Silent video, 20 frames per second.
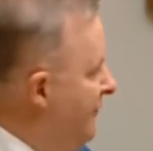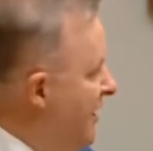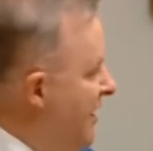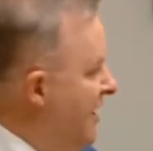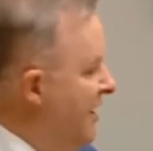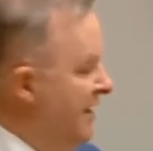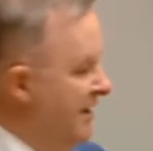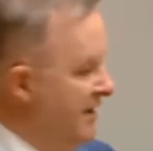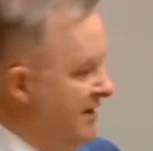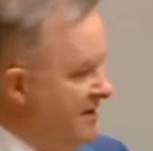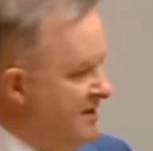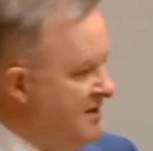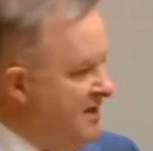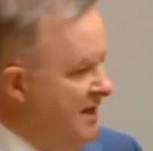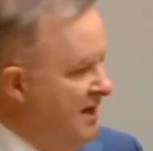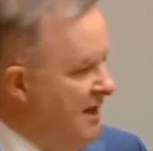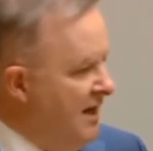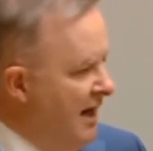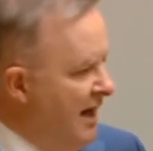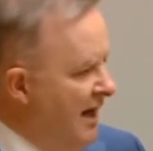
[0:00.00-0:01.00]

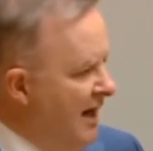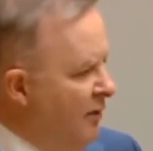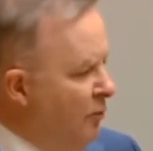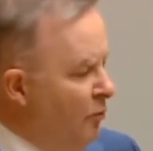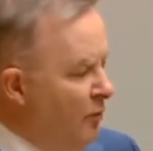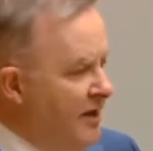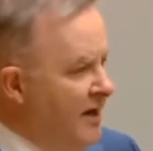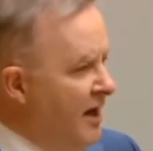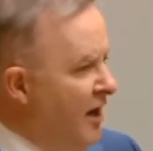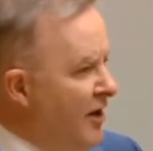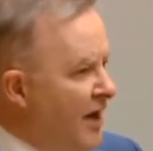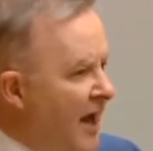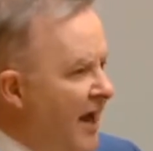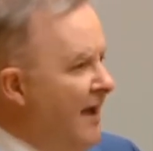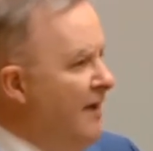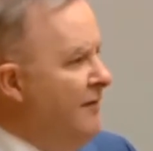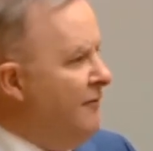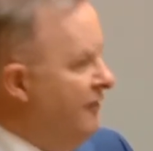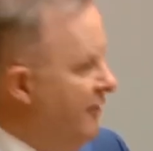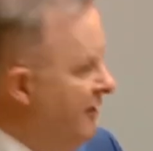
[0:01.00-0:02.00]
years, we don't
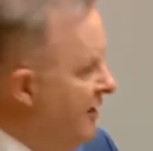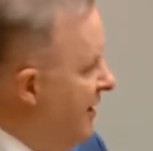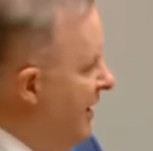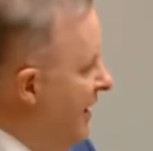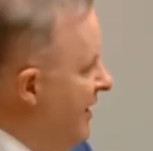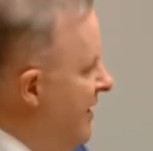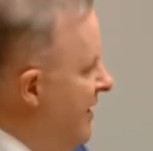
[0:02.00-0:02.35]
have an